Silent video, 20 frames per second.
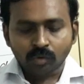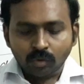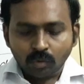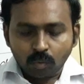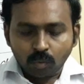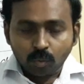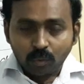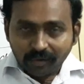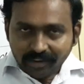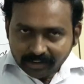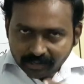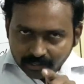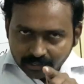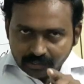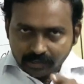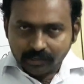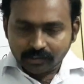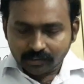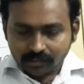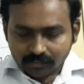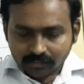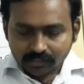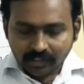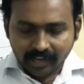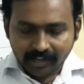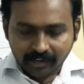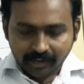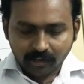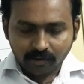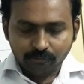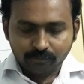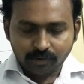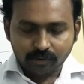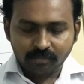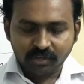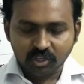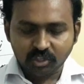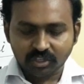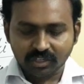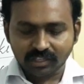Read the
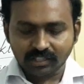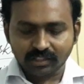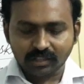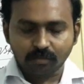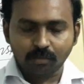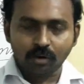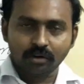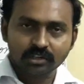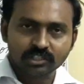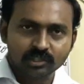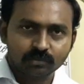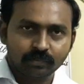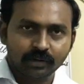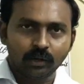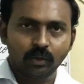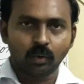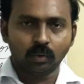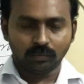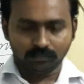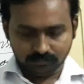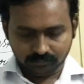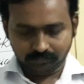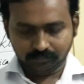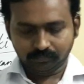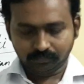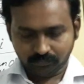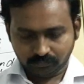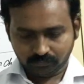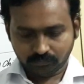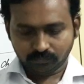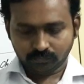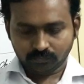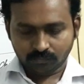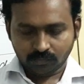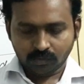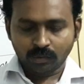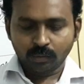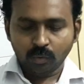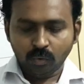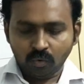information in the box below.
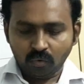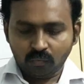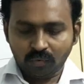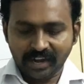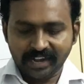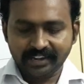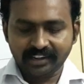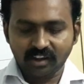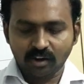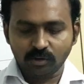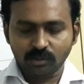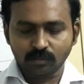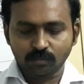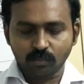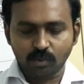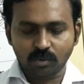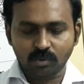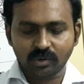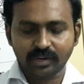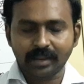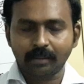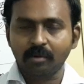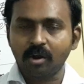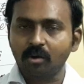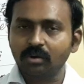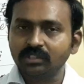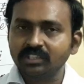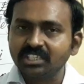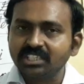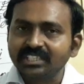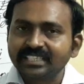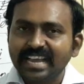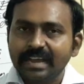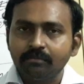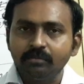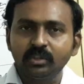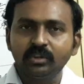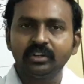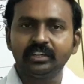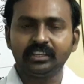Find out more about this
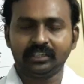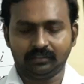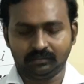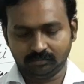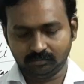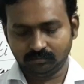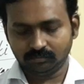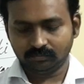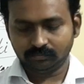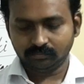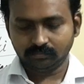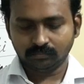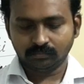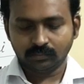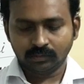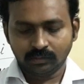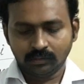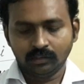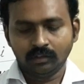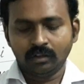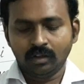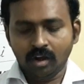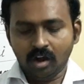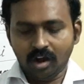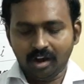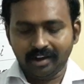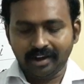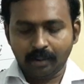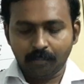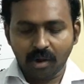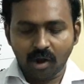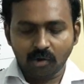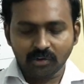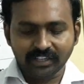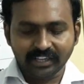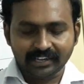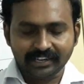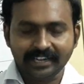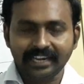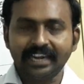community or about
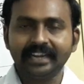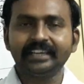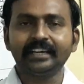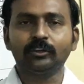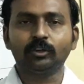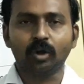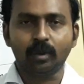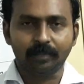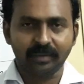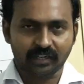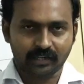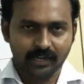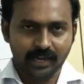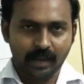a related topic.